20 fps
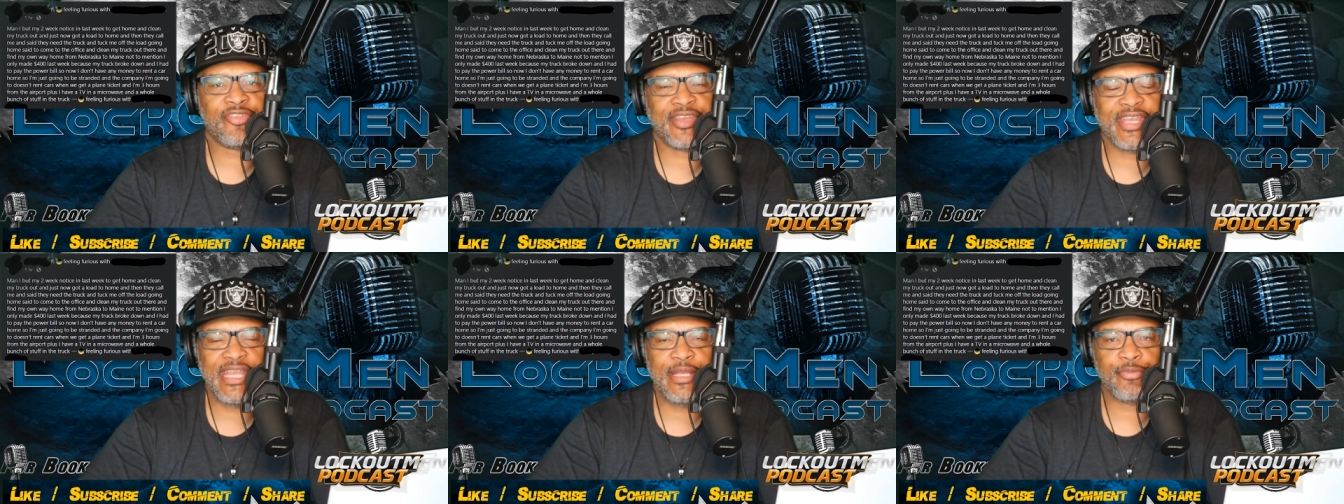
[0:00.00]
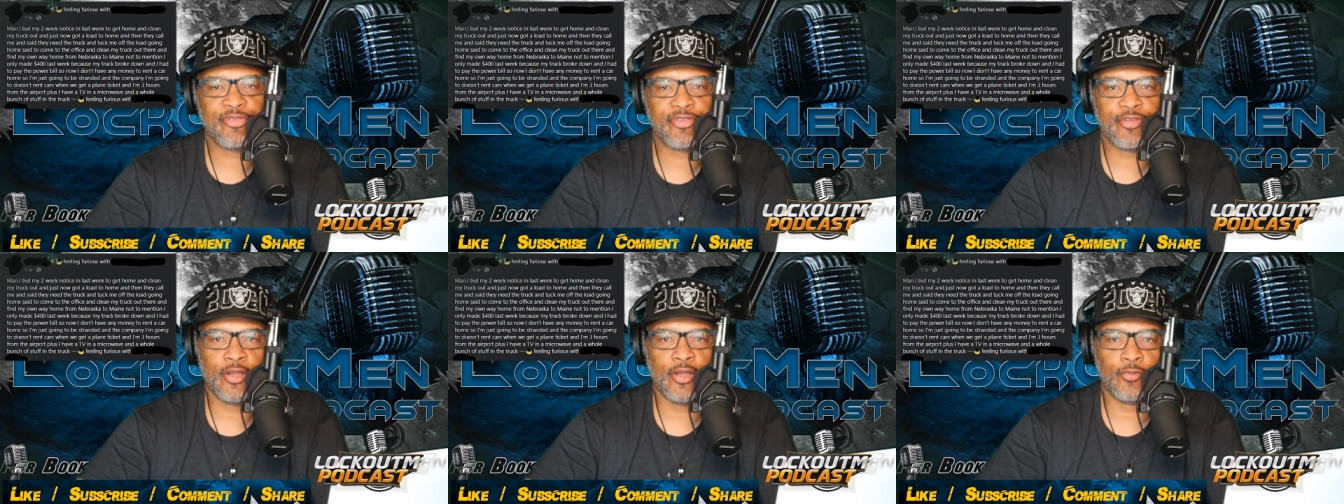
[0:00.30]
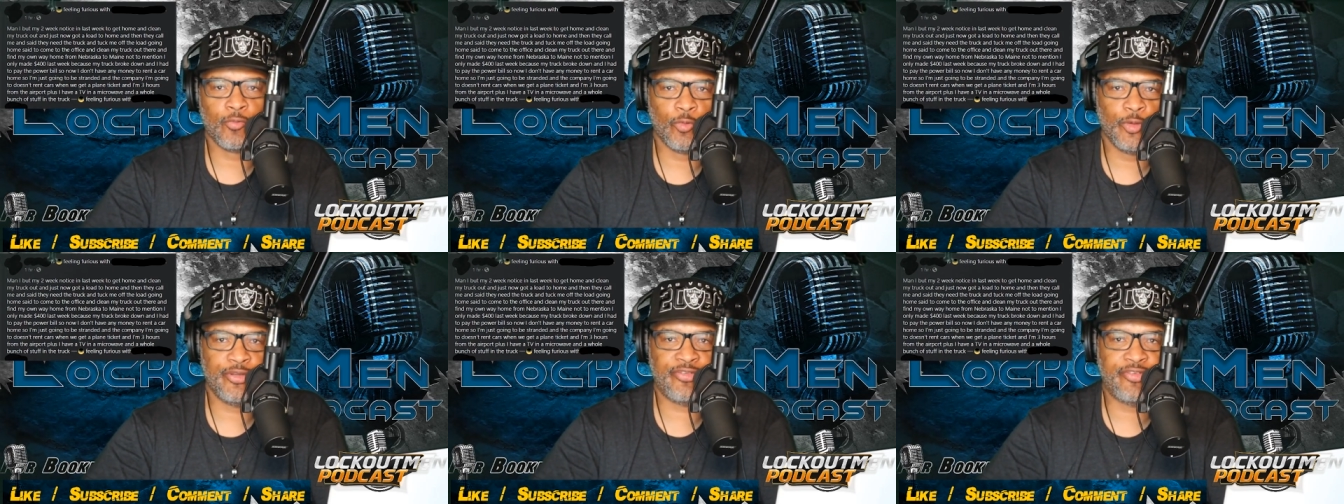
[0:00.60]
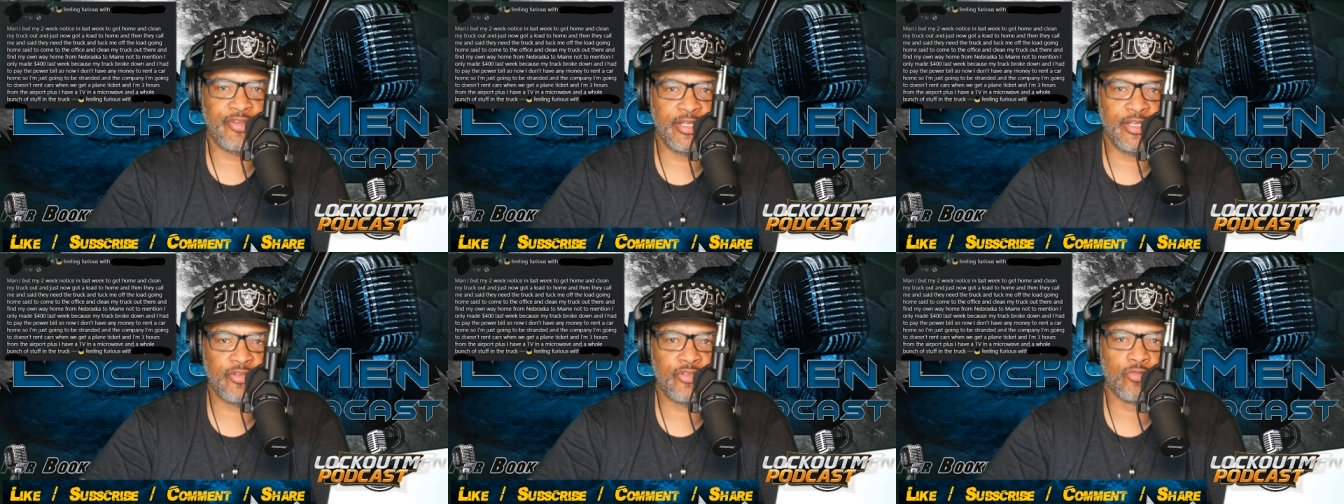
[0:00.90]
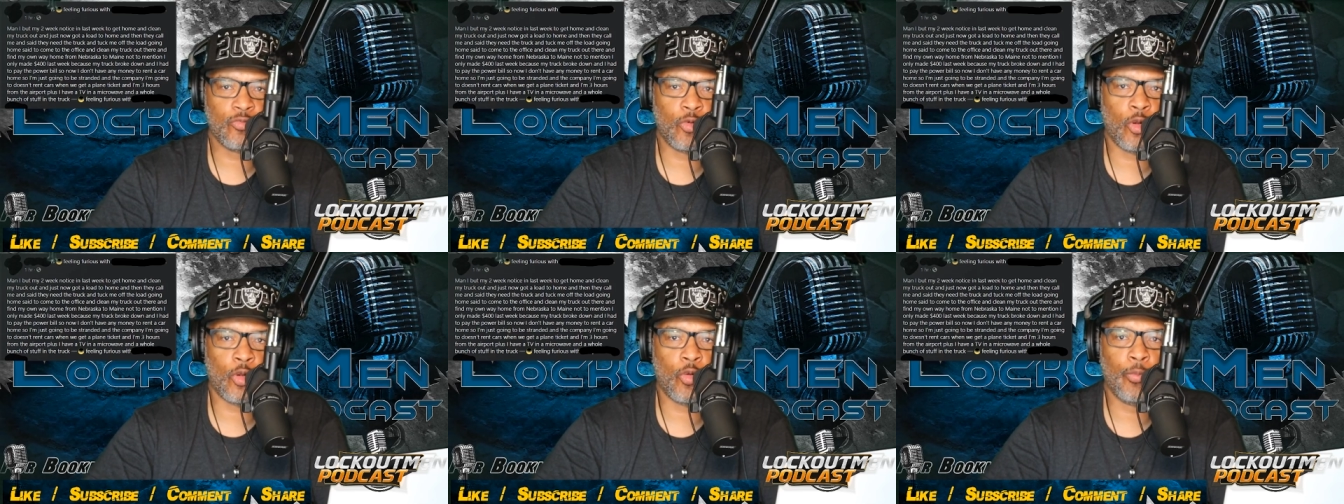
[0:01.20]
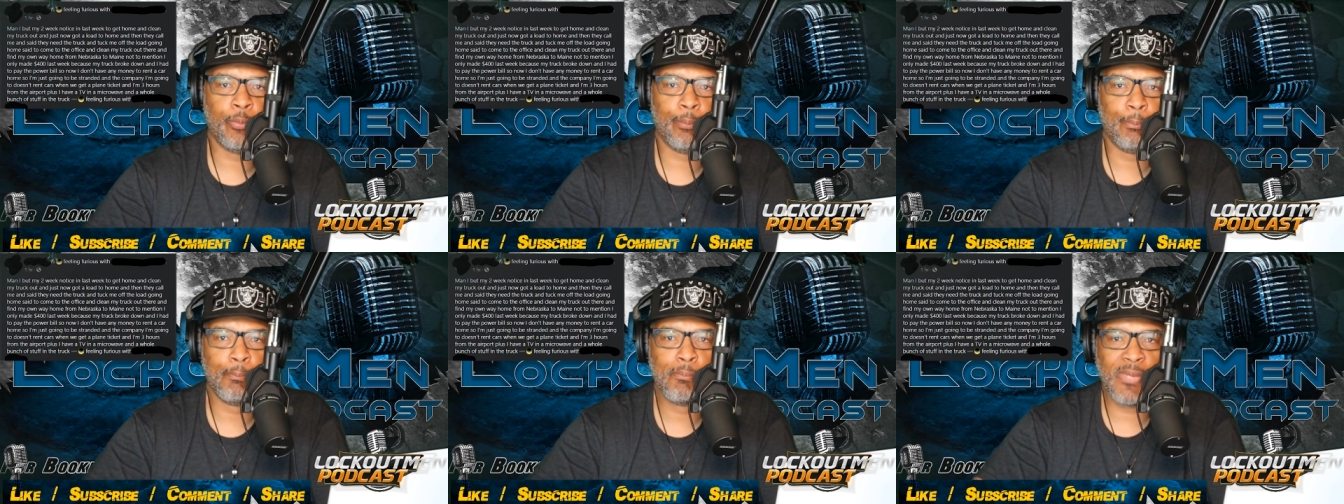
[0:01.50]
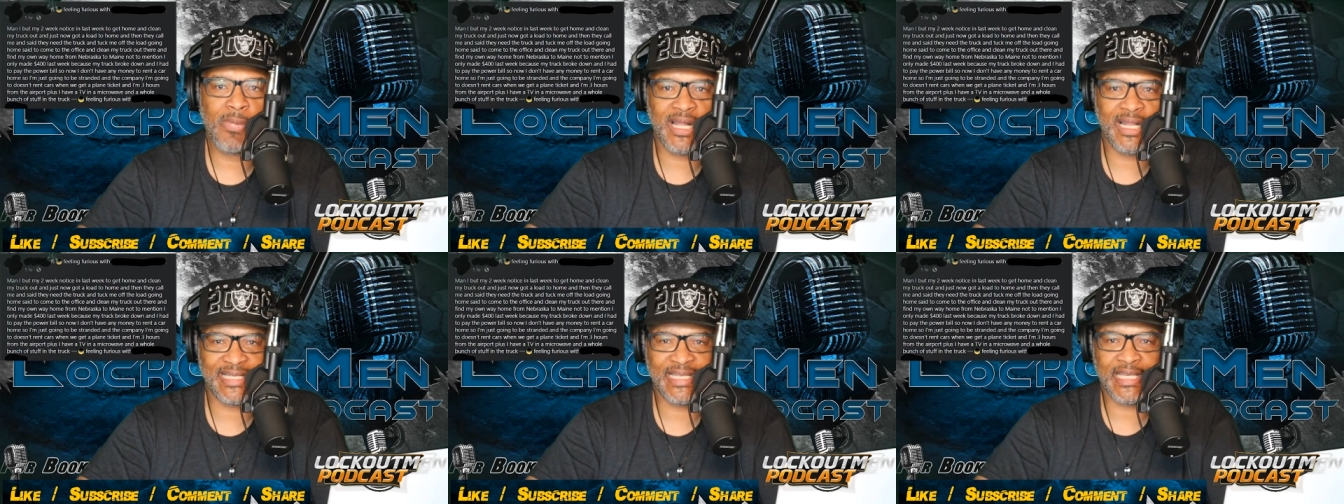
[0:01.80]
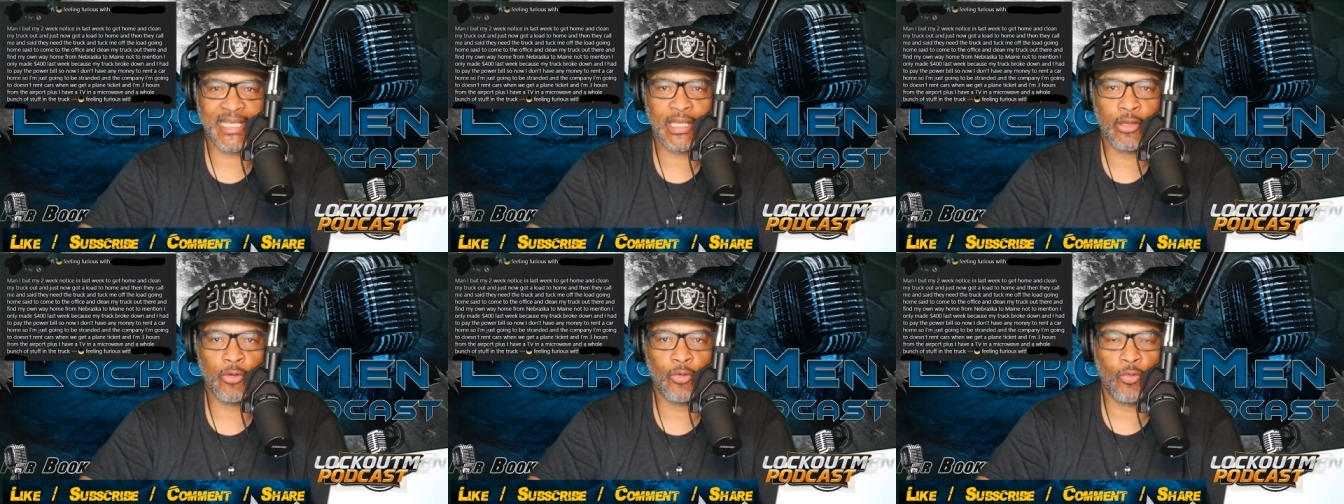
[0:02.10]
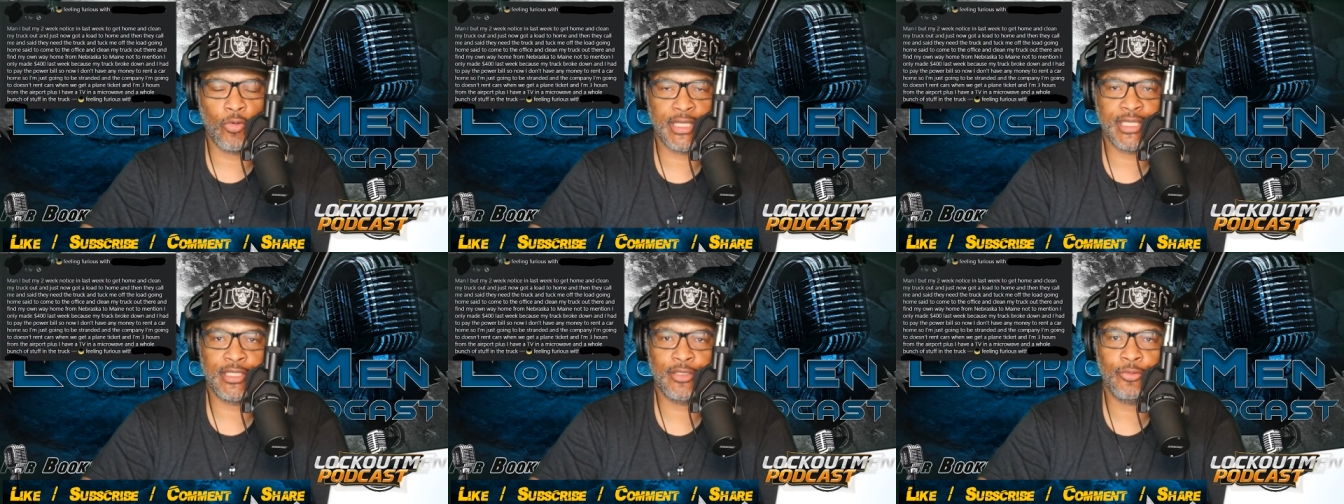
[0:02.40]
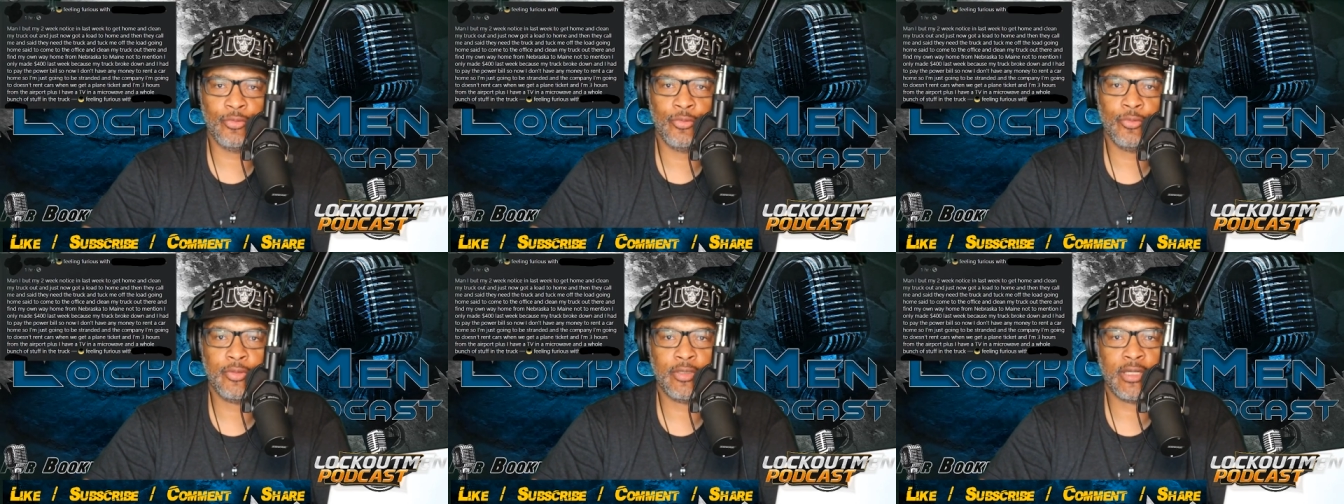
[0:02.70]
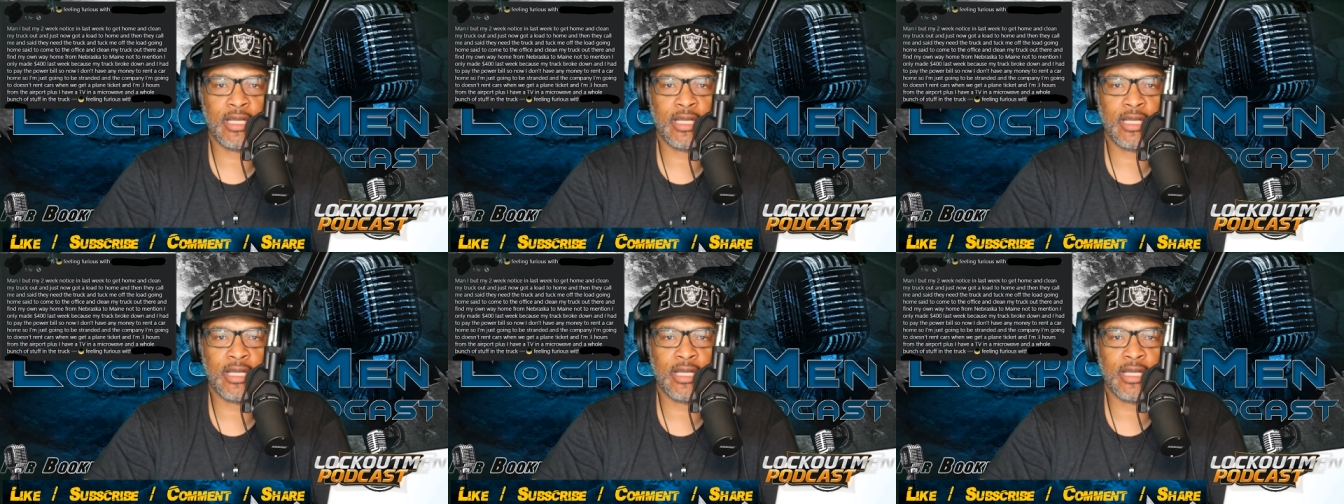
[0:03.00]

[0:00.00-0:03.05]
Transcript: keep some residual money on you.